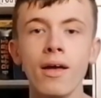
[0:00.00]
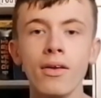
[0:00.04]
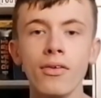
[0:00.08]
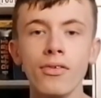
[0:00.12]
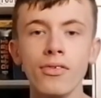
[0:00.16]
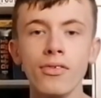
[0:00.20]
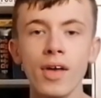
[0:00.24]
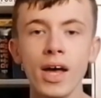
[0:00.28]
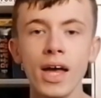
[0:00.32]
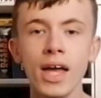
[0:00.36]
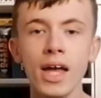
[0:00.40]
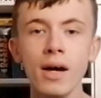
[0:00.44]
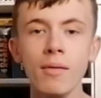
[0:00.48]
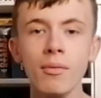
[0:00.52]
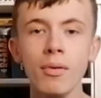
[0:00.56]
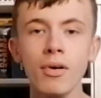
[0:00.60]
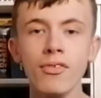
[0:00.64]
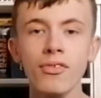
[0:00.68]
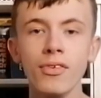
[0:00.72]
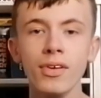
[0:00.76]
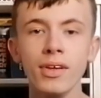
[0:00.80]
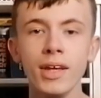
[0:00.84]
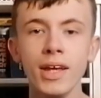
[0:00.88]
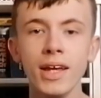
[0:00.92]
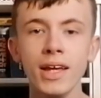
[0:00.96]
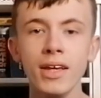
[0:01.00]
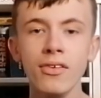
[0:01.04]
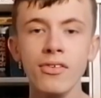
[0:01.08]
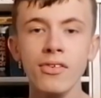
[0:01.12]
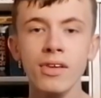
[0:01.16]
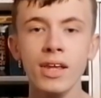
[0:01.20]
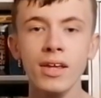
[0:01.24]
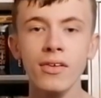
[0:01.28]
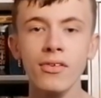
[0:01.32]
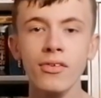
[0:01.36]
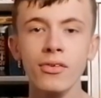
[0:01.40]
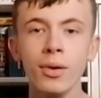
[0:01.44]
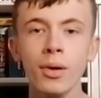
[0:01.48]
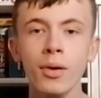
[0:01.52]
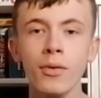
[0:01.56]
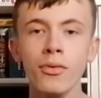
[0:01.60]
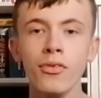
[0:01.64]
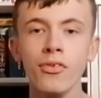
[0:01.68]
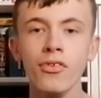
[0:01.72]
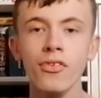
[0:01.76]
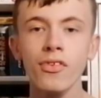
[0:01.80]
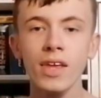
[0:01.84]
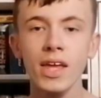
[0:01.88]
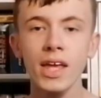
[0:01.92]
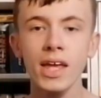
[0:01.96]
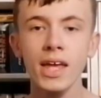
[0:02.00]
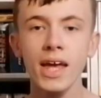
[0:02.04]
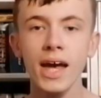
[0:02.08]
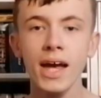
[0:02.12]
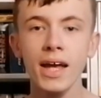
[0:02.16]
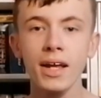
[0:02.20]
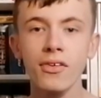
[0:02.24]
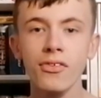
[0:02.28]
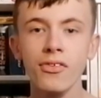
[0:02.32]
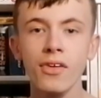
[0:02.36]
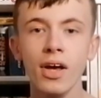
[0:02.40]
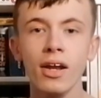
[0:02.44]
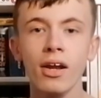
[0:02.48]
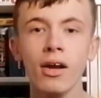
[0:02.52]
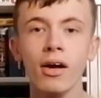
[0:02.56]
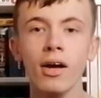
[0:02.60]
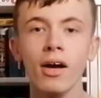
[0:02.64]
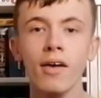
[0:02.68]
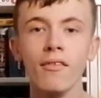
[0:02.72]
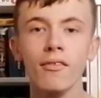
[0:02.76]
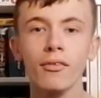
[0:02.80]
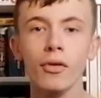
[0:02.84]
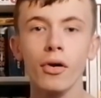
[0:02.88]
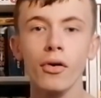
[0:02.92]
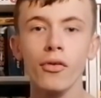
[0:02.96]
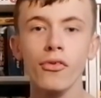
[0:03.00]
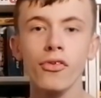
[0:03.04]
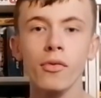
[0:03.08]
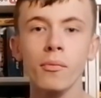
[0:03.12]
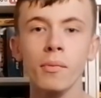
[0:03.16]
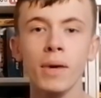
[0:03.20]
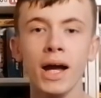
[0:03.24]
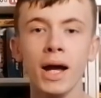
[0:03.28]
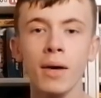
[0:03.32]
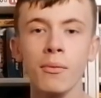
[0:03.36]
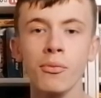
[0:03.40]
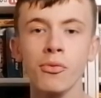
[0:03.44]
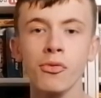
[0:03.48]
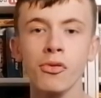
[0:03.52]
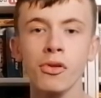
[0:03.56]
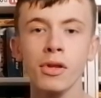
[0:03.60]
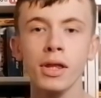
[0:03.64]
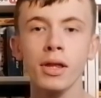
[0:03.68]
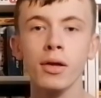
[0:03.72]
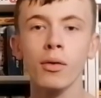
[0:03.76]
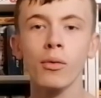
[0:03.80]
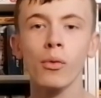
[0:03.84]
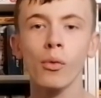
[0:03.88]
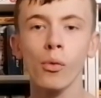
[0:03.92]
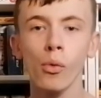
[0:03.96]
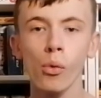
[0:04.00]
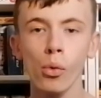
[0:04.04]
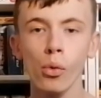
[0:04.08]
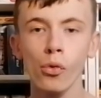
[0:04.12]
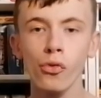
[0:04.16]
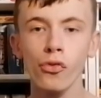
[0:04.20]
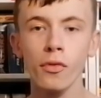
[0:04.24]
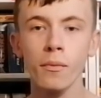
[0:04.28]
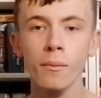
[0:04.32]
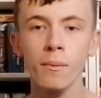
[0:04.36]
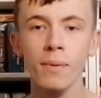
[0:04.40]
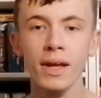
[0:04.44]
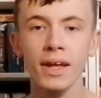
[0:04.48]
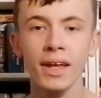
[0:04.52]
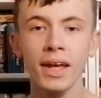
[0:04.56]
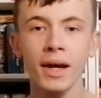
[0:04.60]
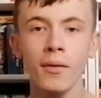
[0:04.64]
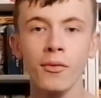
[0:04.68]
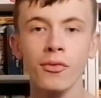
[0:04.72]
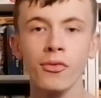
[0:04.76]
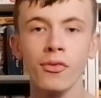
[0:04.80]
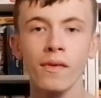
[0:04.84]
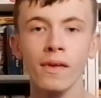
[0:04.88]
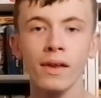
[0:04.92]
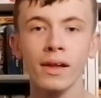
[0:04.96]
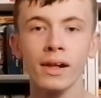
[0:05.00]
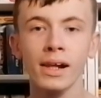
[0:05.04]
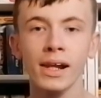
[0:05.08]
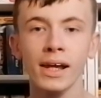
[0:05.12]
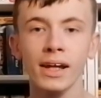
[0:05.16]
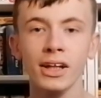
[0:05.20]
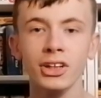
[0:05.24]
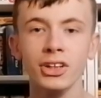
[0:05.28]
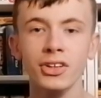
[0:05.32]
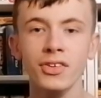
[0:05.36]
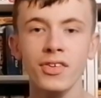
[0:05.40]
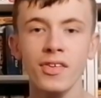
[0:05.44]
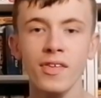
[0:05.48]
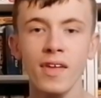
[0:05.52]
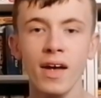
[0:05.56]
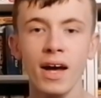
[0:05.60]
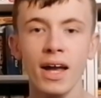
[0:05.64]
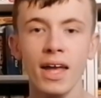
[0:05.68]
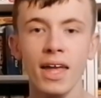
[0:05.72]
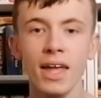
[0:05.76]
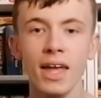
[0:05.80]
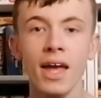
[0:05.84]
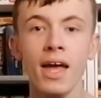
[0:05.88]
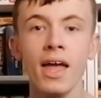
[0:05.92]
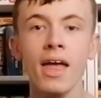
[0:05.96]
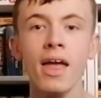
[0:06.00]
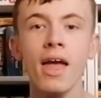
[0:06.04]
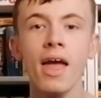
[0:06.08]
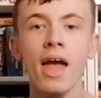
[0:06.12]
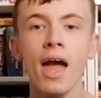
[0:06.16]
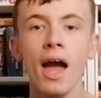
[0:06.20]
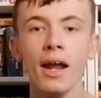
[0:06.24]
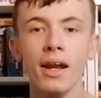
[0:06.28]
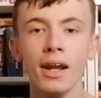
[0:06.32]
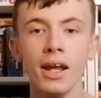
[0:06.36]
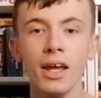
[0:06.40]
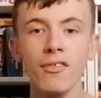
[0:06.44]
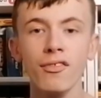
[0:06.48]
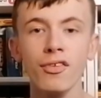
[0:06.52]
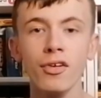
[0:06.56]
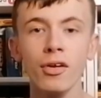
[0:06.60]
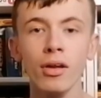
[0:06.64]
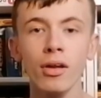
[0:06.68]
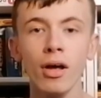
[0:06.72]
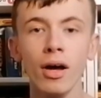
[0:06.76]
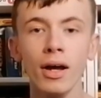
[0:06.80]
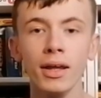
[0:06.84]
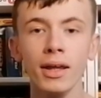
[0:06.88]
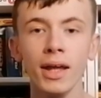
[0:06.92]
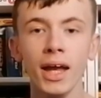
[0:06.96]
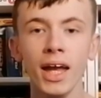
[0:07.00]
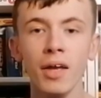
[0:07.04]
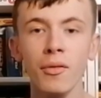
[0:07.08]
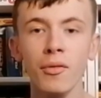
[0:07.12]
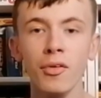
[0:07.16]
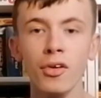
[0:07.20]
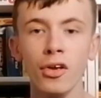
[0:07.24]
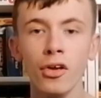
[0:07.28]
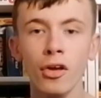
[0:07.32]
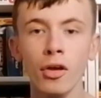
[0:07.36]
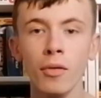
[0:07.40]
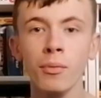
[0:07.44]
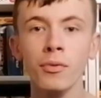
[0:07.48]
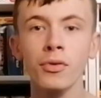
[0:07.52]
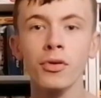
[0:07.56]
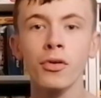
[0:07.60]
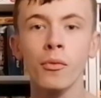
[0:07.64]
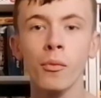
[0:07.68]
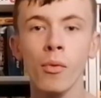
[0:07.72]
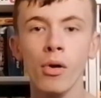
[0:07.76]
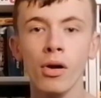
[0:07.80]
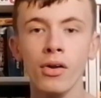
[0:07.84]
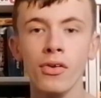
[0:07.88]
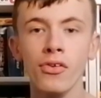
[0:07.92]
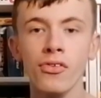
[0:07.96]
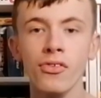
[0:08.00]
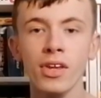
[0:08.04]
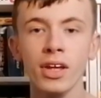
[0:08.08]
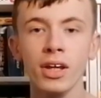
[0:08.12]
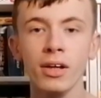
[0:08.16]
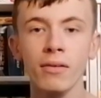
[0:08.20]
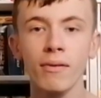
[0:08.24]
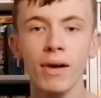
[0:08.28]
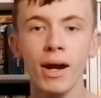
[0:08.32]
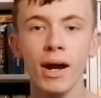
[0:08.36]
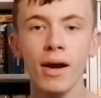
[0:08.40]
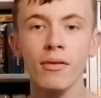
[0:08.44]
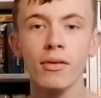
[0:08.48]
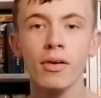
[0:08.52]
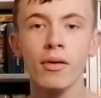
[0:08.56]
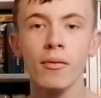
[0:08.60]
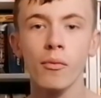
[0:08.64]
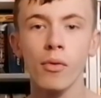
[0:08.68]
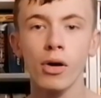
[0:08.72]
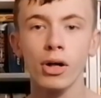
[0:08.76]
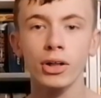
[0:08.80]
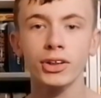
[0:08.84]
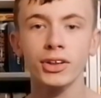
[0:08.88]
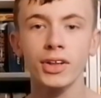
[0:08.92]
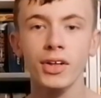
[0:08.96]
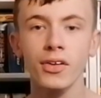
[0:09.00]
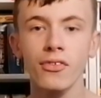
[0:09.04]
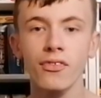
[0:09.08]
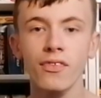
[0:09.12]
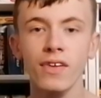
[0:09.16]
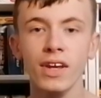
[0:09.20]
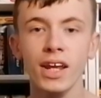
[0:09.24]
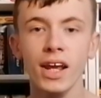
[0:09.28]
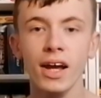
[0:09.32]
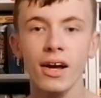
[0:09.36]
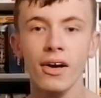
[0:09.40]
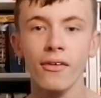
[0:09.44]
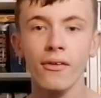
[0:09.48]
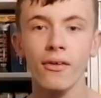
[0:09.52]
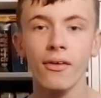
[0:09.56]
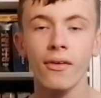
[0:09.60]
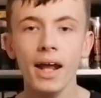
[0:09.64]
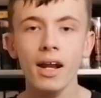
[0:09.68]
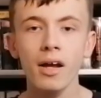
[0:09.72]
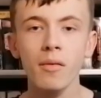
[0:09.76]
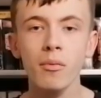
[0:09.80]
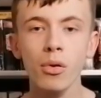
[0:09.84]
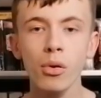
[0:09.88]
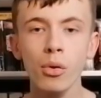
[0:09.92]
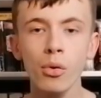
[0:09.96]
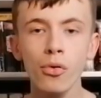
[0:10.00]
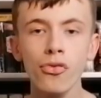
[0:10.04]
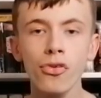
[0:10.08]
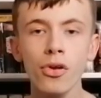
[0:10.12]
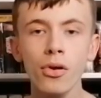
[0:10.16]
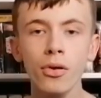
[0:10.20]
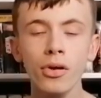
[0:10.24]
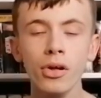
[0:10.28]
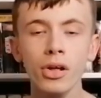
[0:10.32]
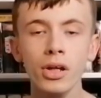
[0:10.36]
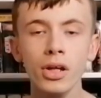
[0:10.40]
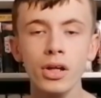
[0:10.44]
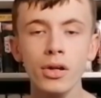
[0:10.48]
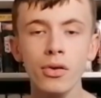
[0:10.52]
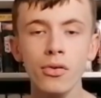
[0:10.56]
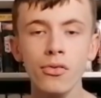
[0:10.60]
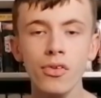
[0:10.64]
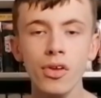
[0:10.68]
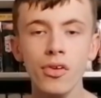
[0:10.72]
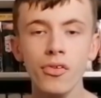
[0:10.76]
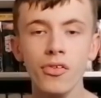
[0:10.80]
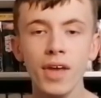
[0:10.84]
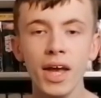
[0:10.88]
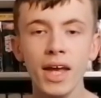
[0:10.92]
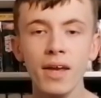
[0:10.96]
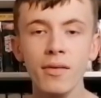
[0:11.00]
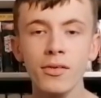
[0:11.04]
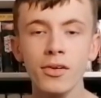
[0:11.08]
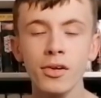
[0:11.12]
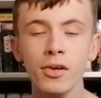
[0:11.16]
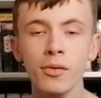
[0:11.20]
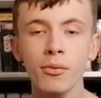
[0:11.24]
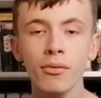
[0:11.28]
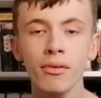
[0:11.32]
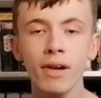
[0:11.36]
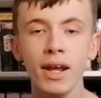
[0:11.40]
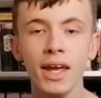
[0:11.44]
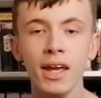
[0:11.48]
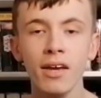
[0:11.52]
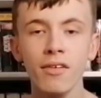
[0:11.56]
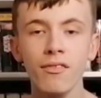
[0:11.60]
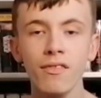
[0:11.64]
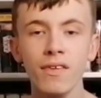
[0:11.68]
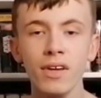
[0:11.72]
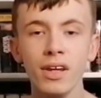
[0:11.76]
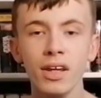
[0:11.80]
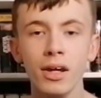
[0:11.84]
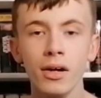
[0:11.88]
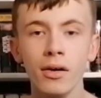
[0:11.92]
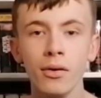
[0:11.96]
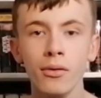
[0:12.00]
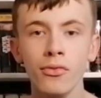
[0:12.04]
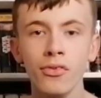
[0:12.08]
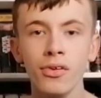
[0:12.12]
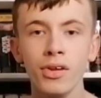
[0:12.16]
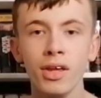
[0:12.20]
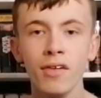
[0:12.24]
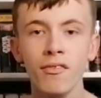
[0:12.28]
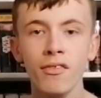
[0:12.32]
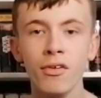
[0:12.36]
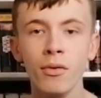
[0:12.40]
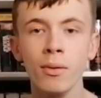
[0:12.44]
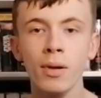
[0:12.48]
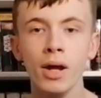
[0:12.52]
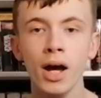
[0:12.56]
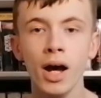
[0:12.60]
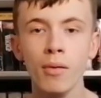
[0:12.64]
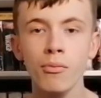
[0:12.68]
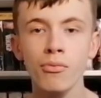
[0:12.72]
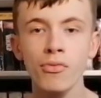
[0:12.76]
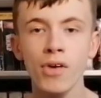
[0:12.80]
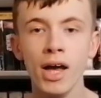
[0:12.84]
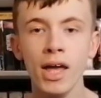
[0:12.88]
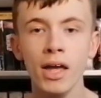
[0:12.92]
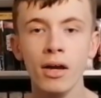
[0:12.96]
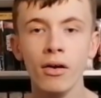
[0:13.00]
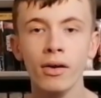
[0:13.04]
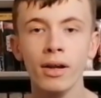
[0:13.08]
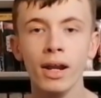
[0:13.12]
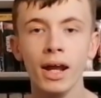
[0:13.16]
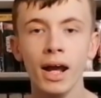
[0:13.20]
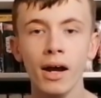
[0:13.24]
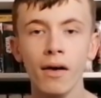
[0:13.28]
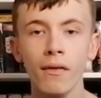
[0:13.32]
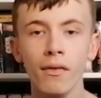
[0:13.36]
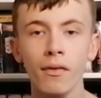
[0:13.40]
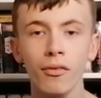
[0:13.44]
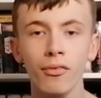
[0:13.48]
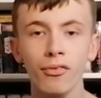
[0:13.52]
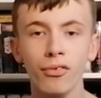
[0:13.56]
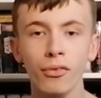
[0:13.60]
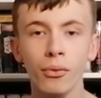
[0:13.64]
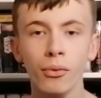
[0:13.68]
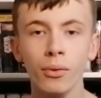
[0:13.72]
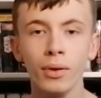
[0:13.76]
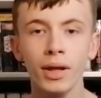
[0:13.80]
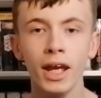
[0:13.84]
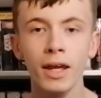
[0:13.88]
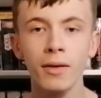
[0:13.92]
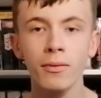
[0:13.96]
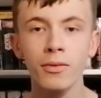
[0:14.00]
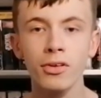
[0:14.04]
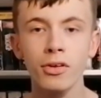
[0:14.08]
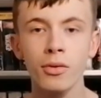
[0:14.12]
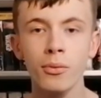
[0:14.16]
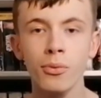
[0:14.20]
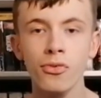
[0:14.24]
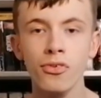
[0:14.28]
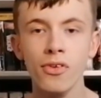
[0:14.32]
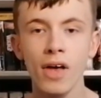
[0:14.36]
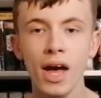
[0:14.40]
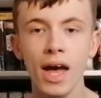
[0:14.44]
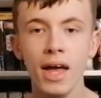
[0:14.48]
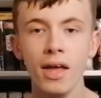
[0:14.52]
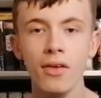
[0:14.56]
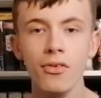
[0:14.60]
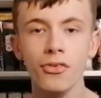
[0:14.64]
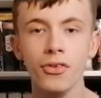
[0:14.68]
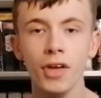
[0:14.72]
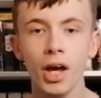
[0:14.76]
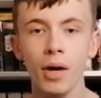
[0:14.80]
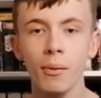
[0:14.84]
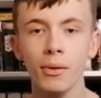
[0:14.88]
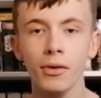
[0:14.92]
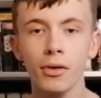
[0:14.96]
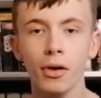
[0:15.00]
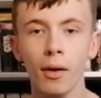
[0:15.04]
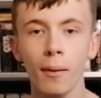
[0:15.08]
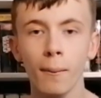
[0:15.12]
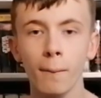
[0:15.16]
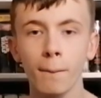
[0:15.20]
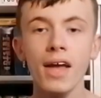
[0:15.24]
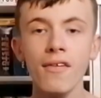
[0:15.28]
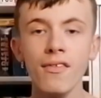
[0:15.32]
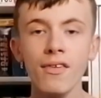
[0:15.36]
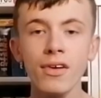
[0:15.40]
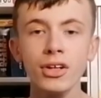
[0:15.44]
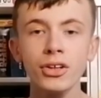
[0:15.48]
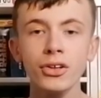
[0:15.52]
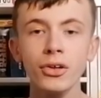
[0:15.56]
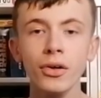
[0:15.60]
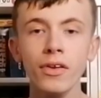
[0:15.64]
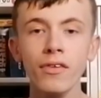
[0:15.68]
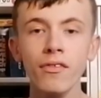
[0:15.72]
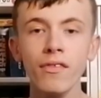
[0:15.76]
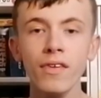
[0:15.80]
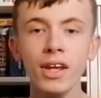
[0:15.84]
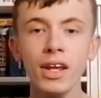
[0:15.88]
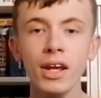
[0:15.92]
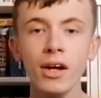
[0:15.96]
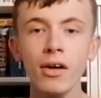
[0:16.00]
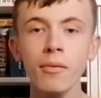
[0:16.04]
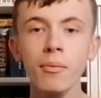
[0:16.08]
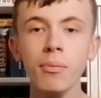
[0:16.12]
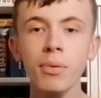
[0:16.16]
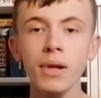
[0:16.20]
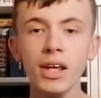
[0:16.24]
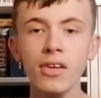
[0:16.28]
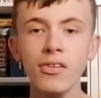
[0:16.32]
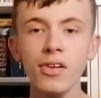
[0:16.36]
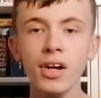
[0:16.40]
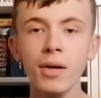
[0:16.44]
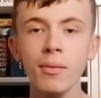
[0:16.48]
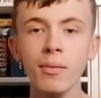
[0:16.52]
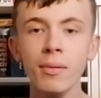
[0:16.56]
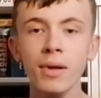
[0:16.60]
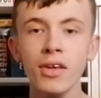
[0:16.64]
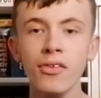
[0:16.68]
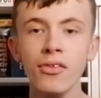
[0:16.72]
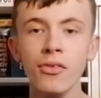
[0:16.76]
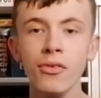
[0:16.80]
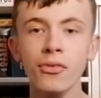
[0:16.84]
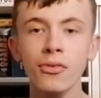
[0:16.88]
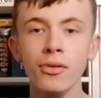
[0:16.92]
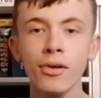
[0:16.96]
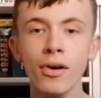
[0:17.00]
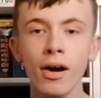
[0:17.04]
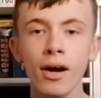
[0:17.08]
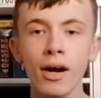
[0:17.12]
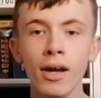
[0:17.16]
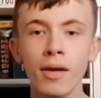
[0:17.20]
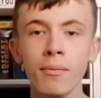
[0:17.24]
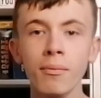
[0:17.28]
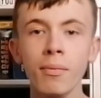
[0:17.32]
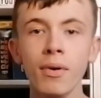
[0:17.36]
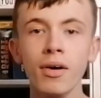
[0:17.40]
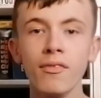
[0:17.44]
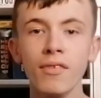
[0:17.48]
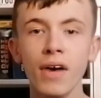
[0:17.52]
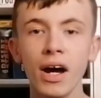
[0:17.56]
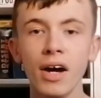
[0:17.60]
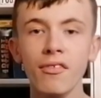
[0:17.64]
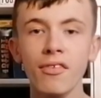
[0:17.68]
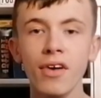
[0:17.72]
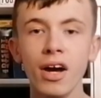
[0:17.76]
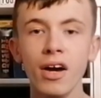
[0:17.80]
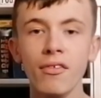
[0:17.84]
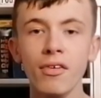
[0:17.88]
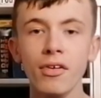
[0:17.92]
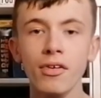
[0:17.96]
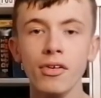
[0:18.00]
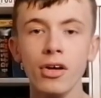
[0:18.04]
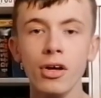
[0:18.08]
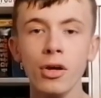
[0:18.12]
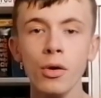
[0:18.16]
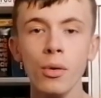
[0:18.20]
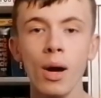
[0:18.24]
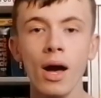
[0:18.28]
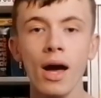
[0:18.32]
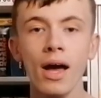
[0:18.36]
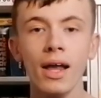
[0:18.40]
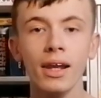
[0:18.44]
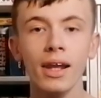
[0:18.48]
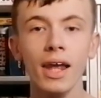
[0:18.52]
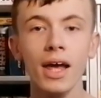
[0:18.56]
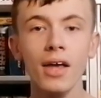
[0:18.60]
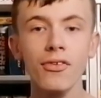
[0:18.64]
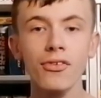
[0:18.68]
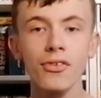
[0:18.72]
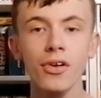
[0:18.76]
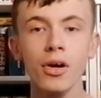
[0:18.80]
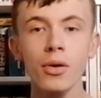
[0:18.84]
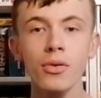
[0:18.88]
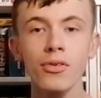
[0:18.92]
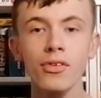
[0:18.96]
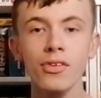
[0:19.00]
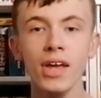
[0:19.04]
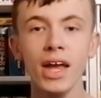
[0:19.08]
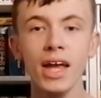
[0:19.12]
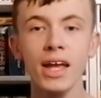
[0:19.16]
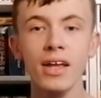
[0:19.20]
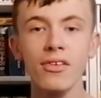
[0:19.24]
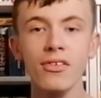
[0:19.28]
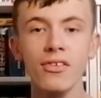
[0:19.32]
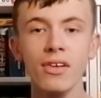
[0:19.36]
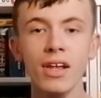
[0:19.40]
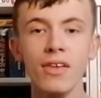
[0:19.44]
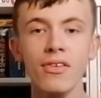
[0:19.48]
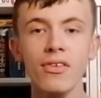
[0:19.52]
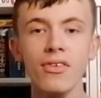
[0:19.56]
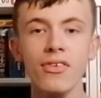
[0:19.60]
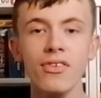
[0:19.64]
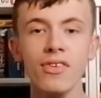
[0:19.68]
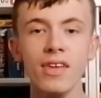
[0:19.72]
Today I'm off to Kingston to go to CEX and I have got some absolutely awesome pickups for the collection today. And if you like GameCube, you'll want to stick around and watch this video. And I'm also going to use this GameCube related video to give you an update on how the full GameCube set is going on. If you enjoyed the video, please like and please subscribe, but without further ado, let's go to Kingston